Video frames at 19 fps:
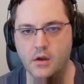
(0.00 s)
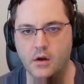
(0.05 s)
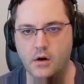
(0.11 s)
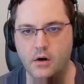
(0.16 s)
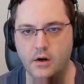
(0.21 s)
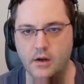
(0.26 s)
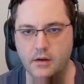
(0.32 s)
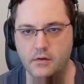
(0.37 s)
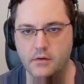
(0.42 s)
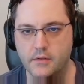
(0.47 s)
All
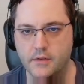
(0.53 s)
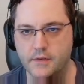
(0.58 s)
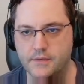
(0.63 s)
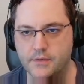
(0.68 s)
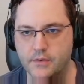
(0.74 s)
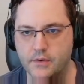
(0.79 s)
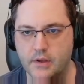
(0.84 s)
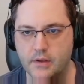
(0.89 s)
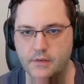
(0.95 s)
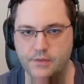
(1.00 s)
right, let's
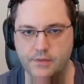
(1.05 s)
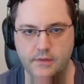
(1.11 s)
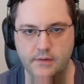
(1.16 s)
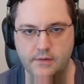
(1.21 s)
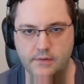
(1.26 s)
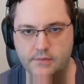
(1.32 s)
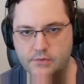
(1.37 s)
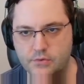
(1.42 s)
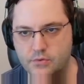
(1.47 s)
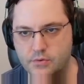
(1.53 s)
look at
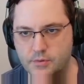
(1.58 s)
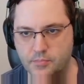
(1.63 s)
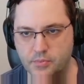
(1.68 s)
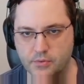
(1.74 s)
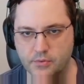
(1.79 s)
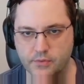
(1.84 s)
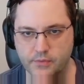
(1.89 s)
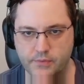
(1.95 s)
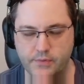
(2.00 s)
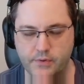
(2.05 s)
these
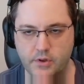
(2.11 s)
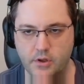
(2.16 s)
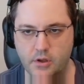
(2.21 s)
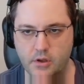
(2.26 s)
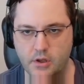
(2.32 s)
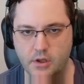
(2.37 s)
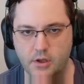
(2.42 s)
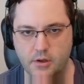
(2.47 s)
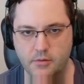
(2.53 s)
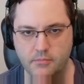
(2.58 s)
triples.
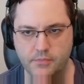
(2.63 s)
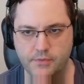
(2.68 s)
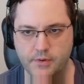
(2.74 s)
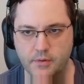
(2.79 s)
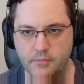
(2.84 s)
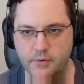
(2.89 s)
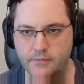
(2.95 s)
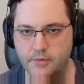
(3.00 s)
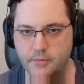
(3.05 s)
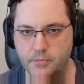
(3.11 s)
Um,
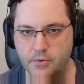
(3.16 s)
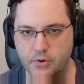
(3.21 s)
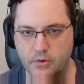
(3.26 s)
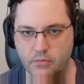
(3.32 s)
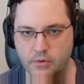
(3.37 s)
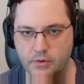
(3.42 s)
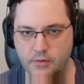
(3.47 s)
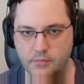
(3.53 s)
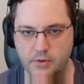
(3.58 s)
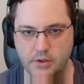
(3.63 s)
some of them are
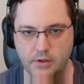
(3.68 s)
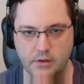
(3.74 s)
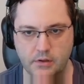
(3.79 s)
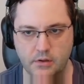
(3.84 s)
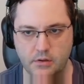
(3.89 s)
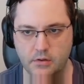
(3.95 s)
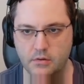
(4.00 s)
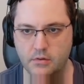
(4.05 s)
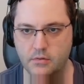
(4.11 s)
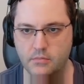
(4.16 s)
going to be
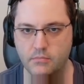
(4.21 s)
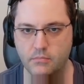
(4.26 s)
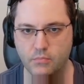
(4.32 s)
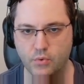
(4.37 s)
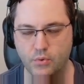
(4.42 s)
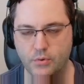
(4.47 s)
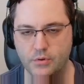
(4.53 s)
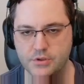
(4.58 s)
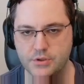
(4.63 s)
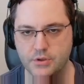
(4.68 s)

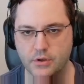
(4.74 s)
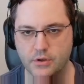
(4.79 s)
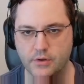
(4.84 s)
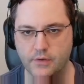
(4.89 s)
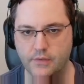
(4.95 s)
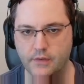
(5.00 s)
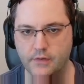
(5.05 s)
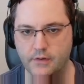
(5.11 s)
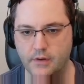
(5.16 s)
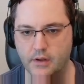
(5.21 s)
more
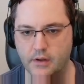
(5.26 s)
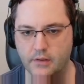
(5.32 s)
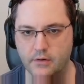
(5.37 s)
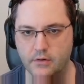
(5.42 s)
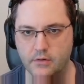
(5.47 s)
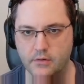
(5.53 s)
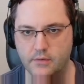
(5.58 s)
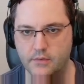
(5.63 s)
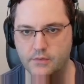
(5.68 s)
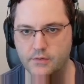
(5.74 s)
restrictive than
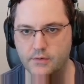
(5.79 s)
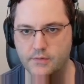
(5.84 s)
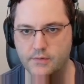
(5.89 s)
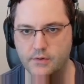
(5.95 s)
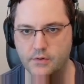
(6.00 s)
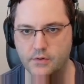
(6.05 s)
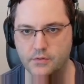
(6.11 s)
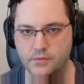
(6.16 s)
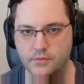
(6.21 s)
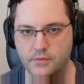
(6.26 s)
others.
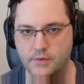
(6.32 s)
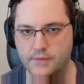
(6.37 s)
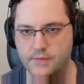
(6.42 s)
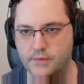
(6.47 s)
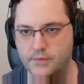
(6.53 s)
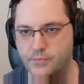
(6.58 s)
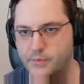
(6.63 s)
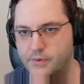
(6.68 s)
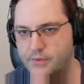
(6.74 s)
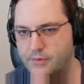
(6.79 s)
So this
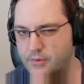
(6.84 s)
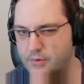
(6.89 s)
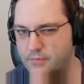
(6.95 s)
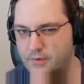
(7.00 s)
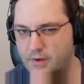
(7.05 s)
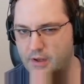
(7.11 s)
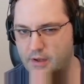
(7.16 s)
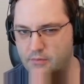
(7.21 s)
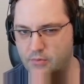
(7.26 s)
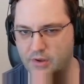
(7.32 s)
is one, three, five.